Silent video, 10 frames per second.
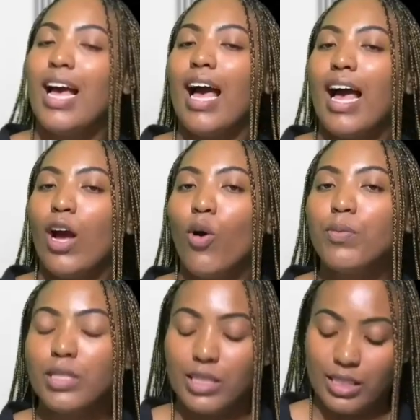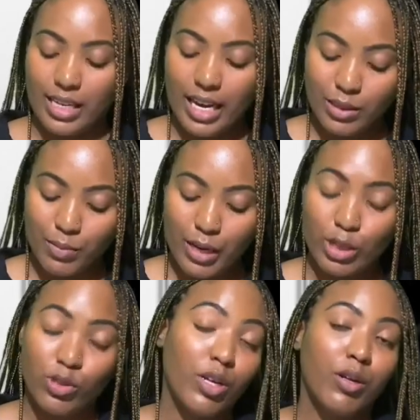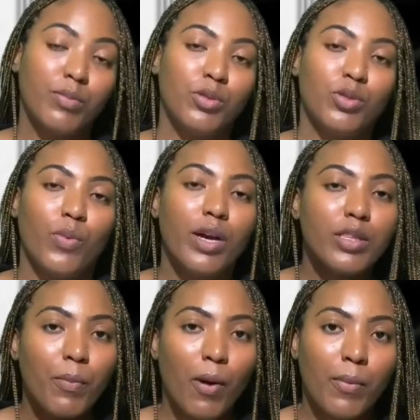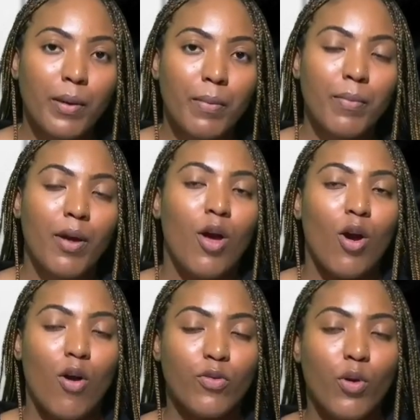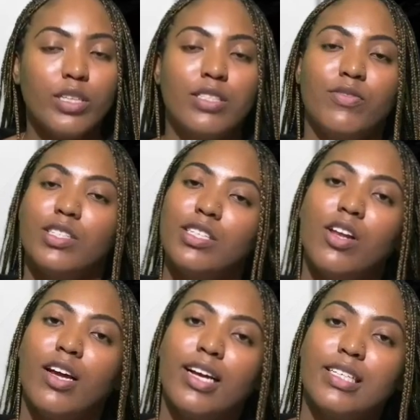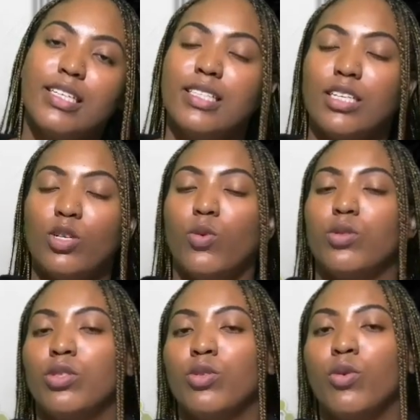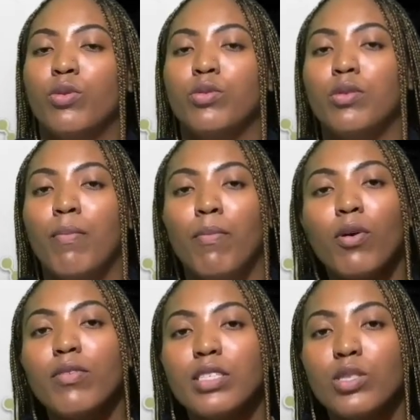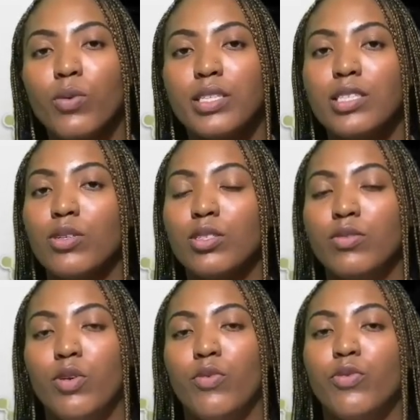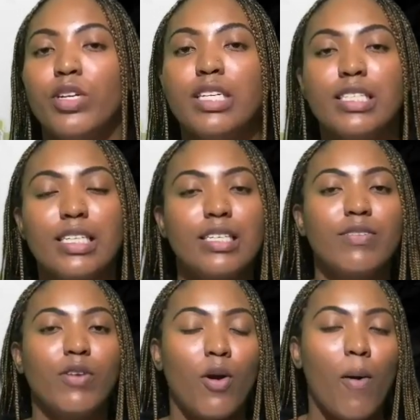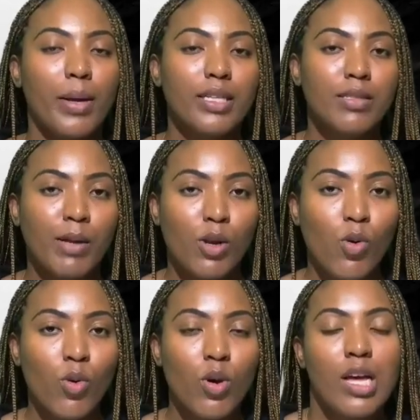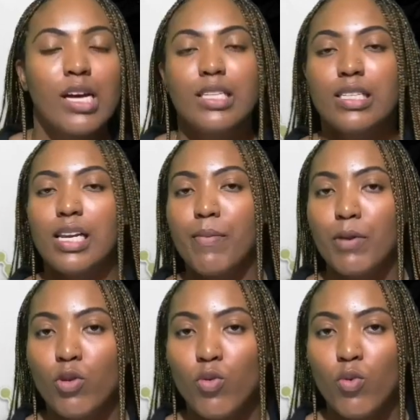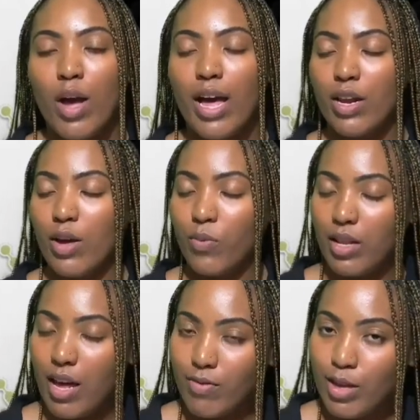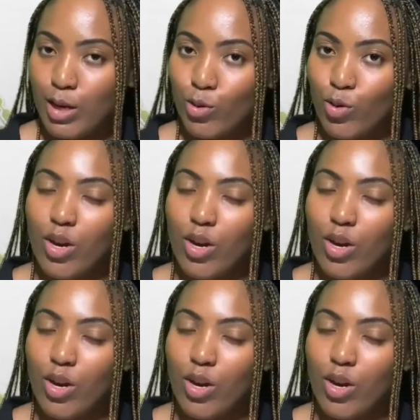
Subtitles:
I hope this explanation helped you to work the problem. Of course, if you're still not getting it and you want us to go through some more of these questions, feel free to leave a comment below to let me know, and I will have that done.